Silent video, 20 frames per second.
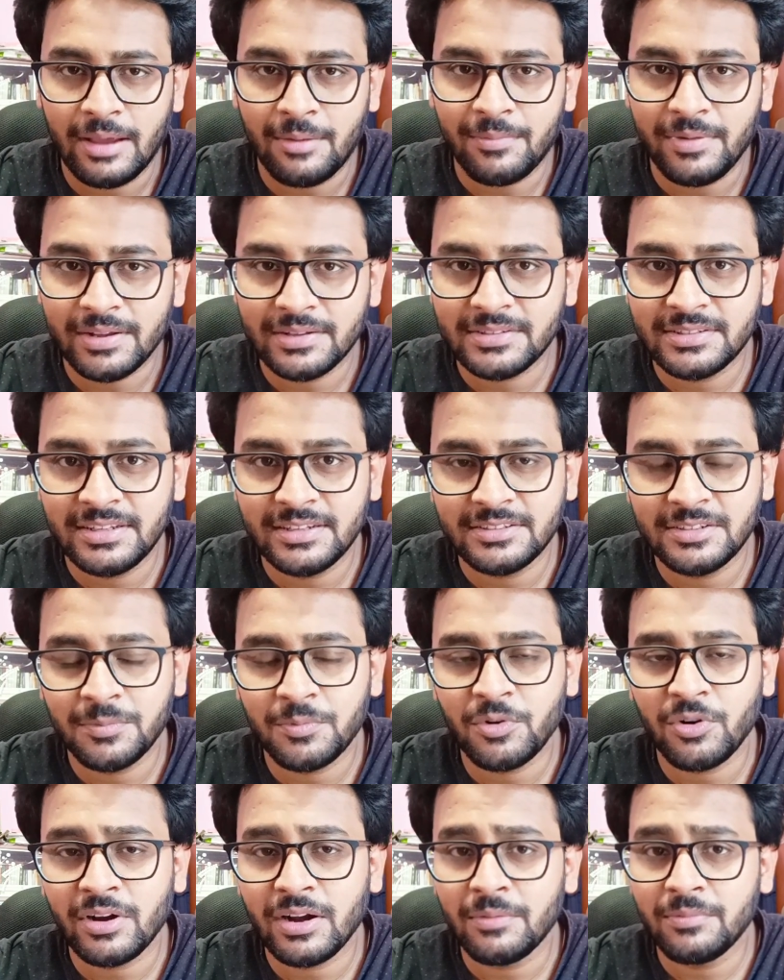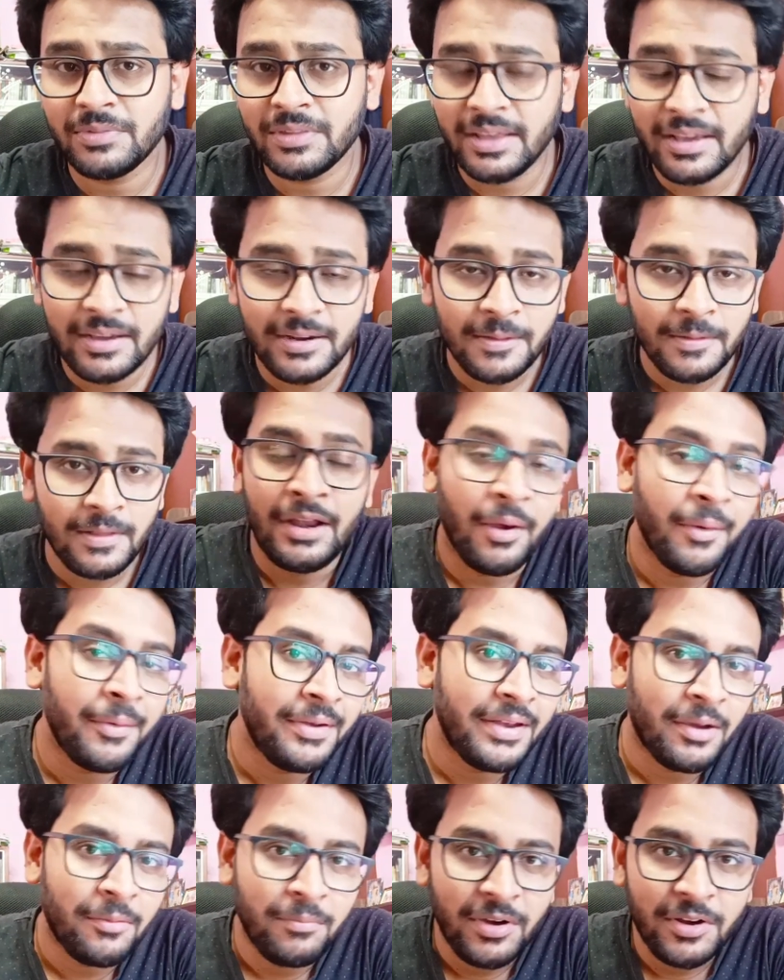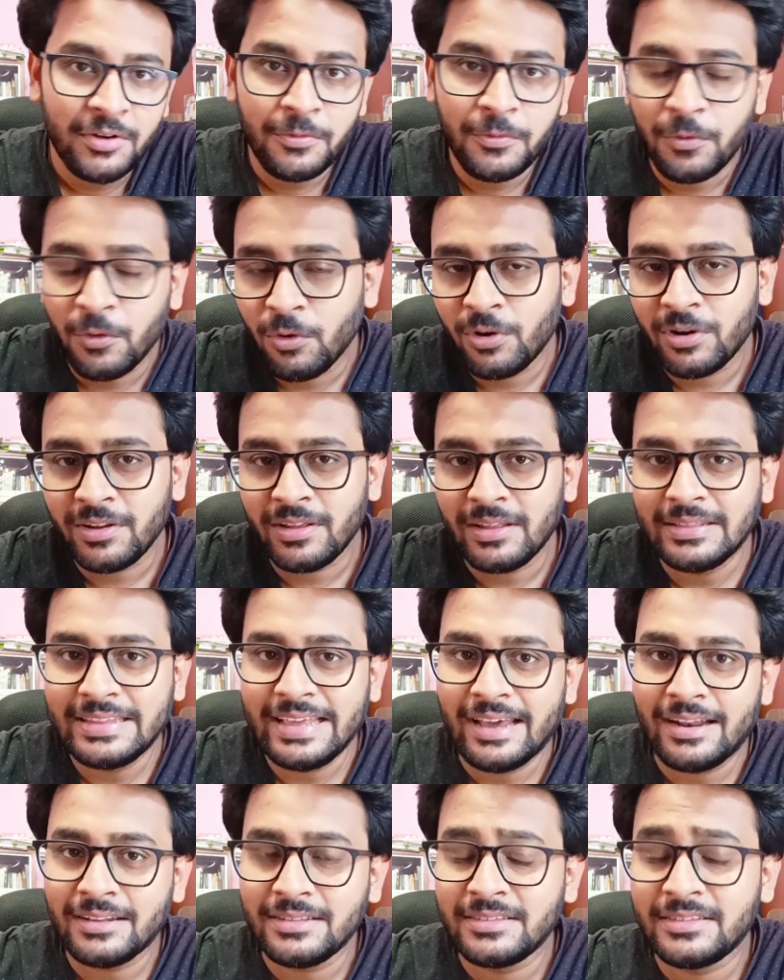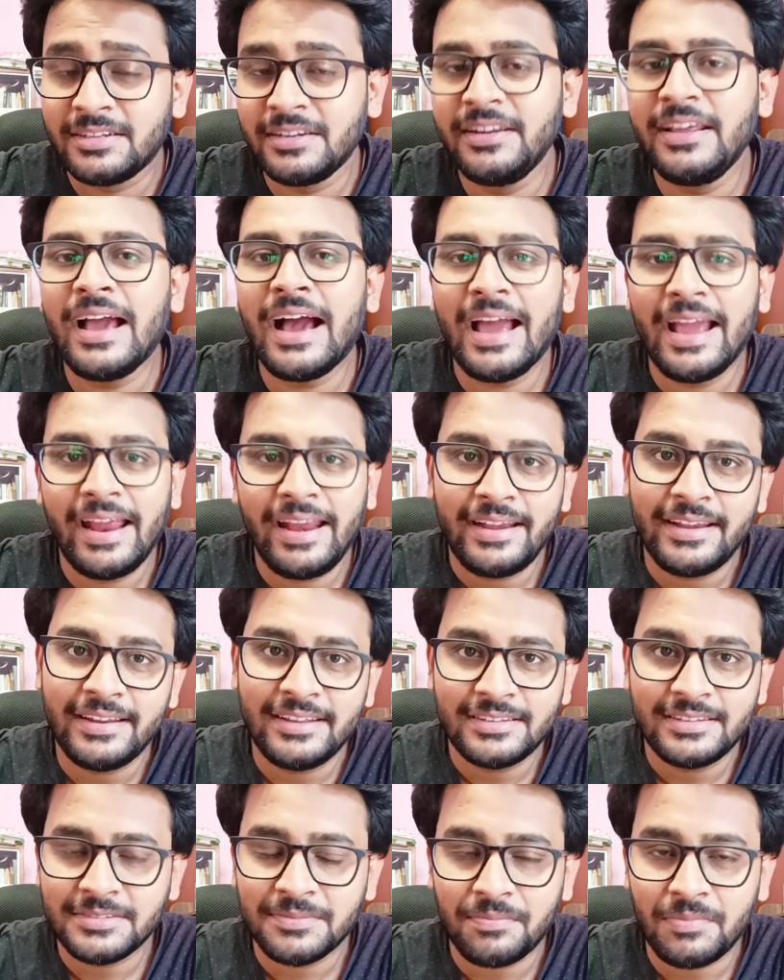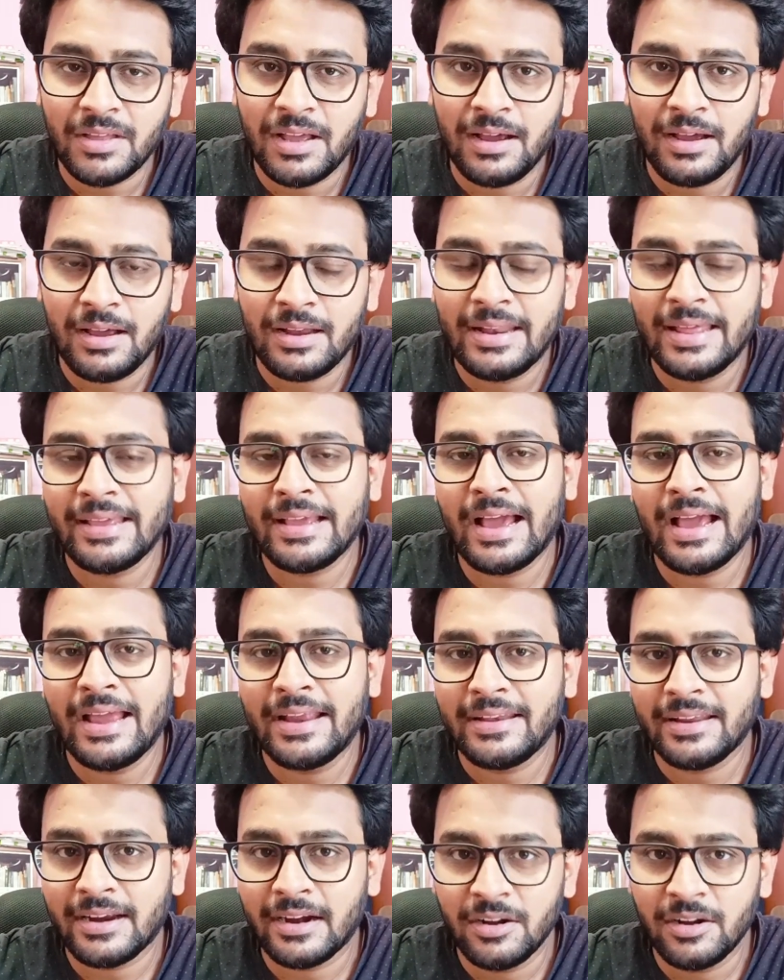mtech CSE program there now in number 4 there are three iits uh, like iit